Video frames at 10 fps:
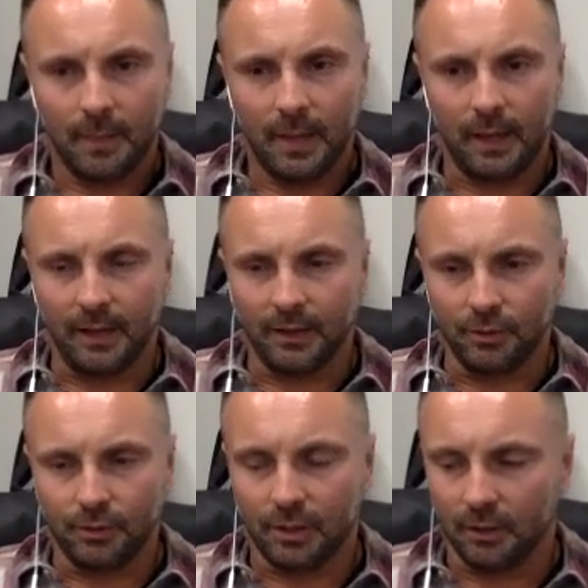And do you
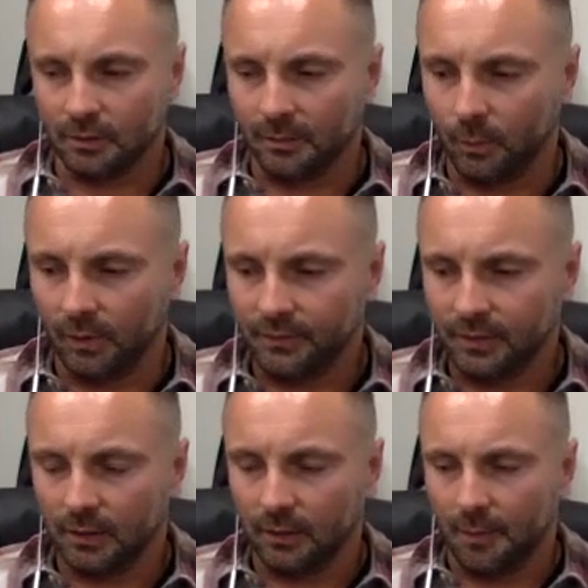see, because I mean, we've
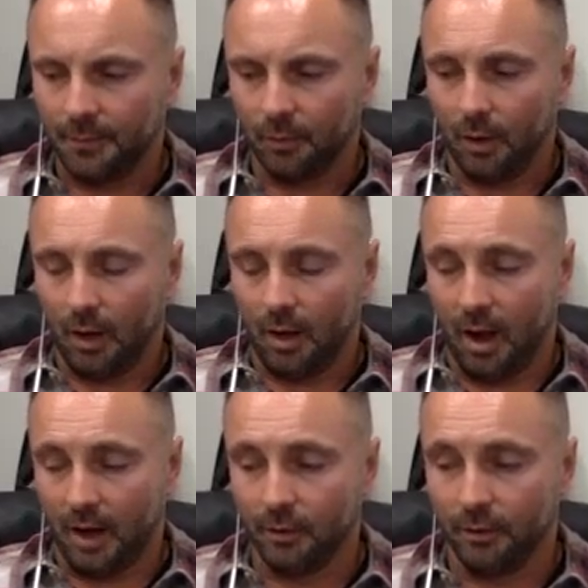seen a couple,
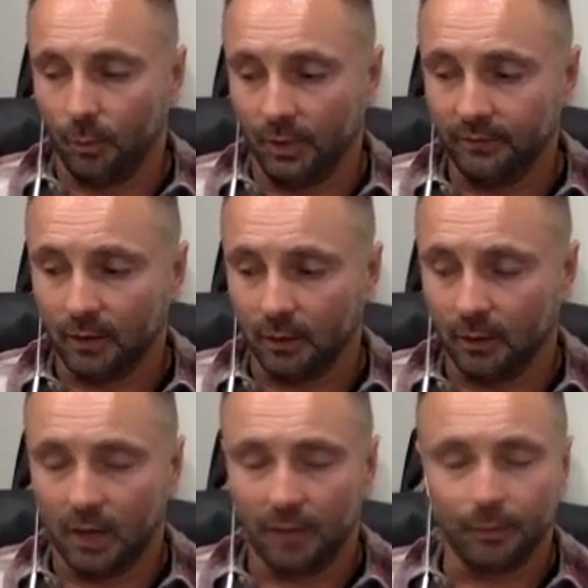I know that we've done a
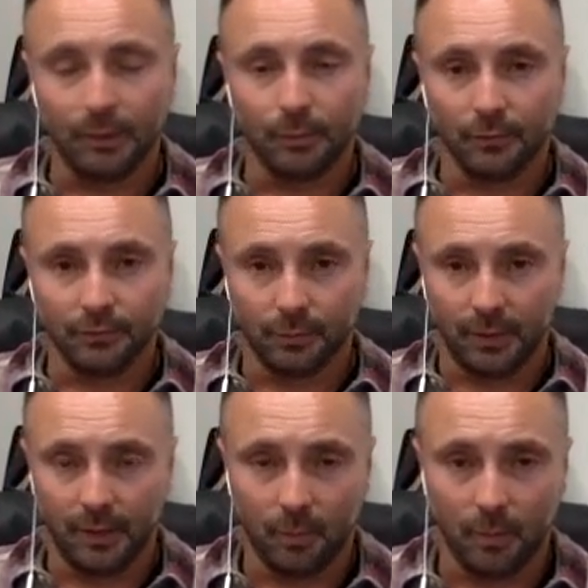lot of pre-approvals for
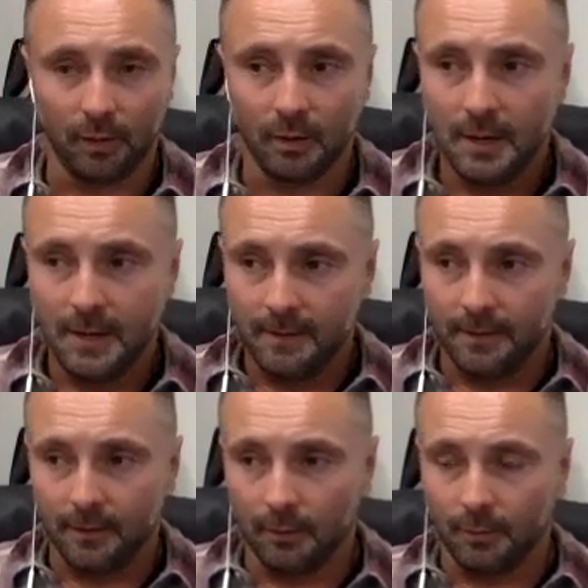people where
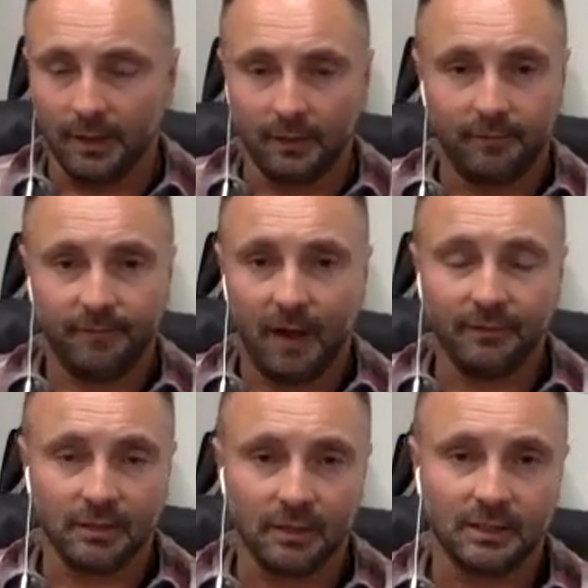they'll make 5,
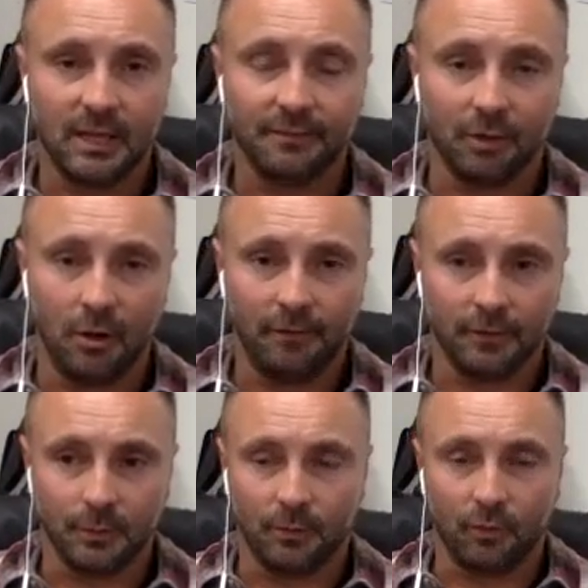6, 7
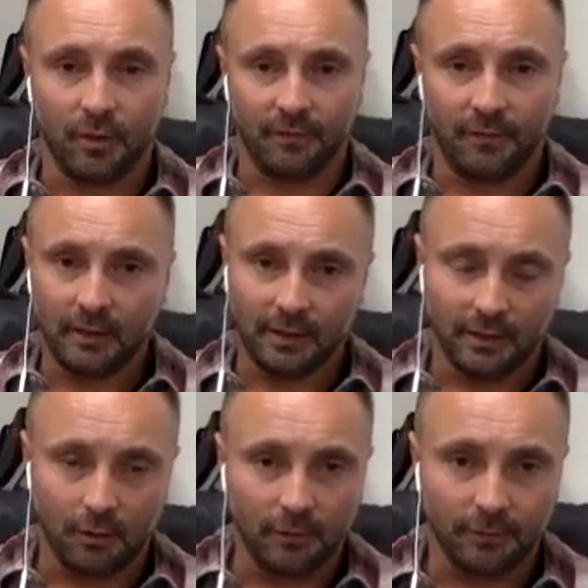offers before they finally get
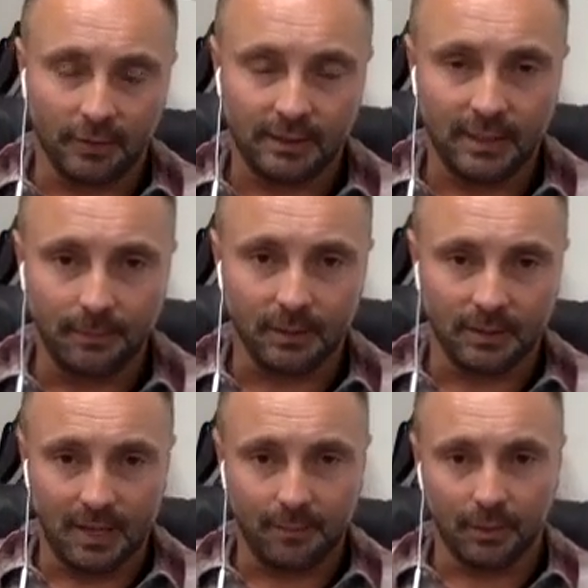an offer accepted.
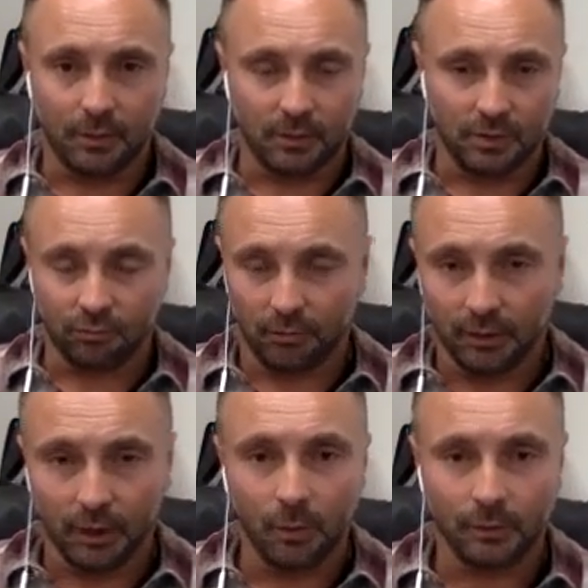Is that because it's
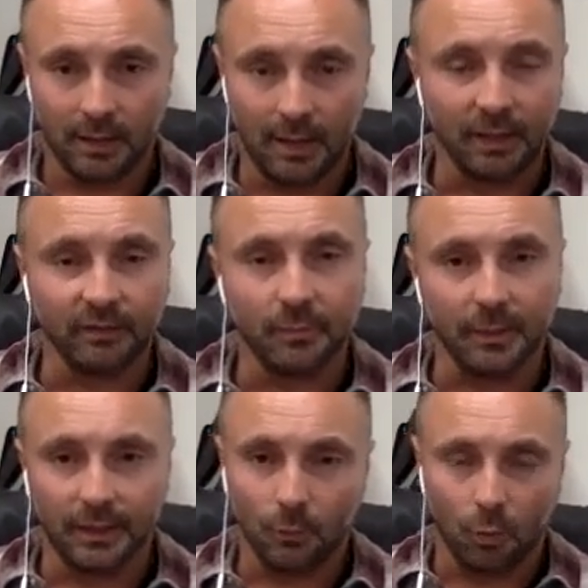really going to that big of a
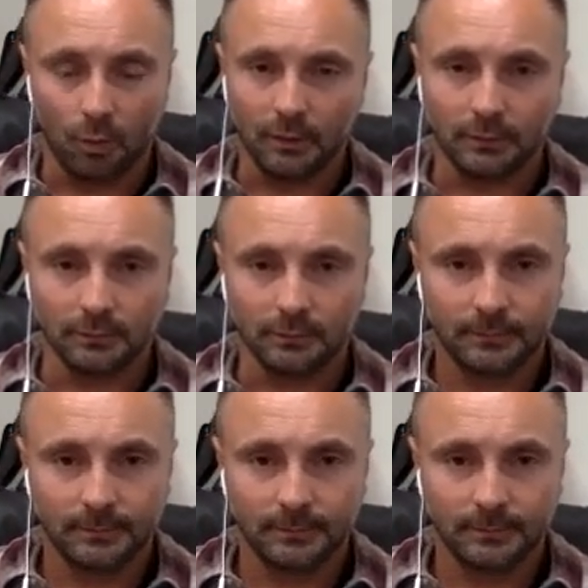bidding war? And